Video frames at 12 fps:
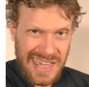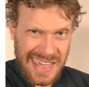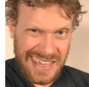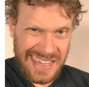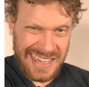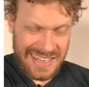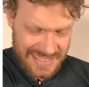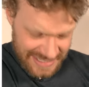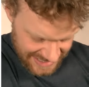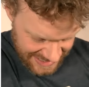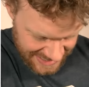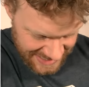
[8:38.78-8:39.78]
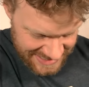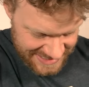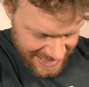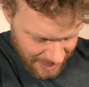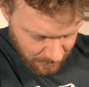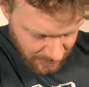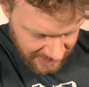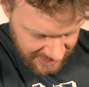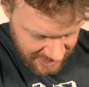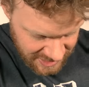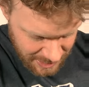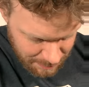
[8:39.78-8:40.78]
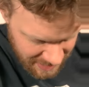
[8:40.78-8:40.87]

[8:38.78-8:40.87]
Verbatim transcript: And it's not really the